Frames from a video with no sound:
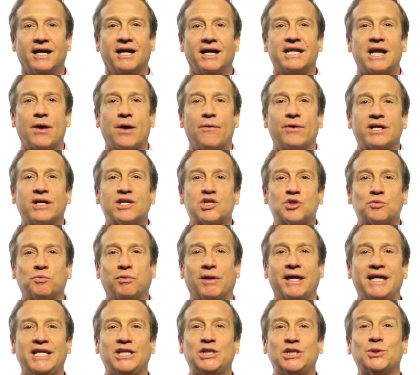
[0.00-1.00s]
Now I want to
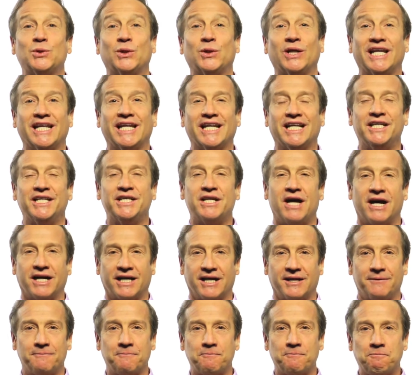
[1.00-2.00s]
explain to you a little
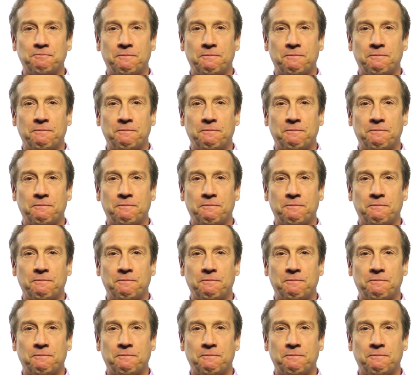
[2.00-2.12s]
nugget.